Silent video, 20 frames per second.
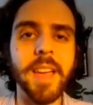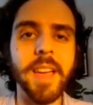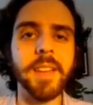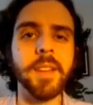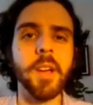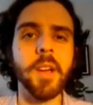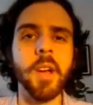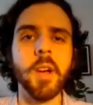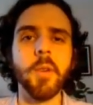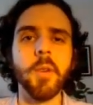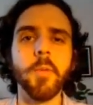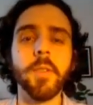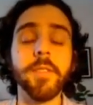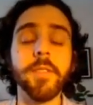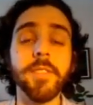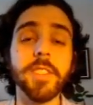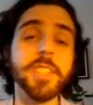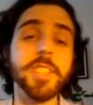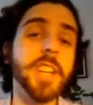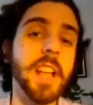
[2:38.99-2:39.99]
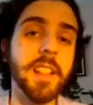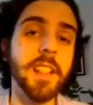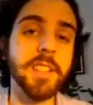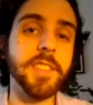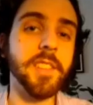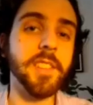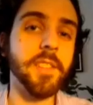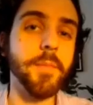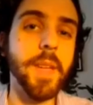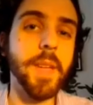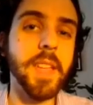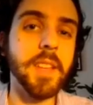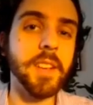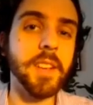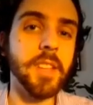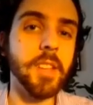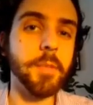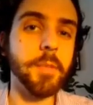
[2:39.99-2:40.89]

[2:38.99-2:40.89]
and one of the challenges of making a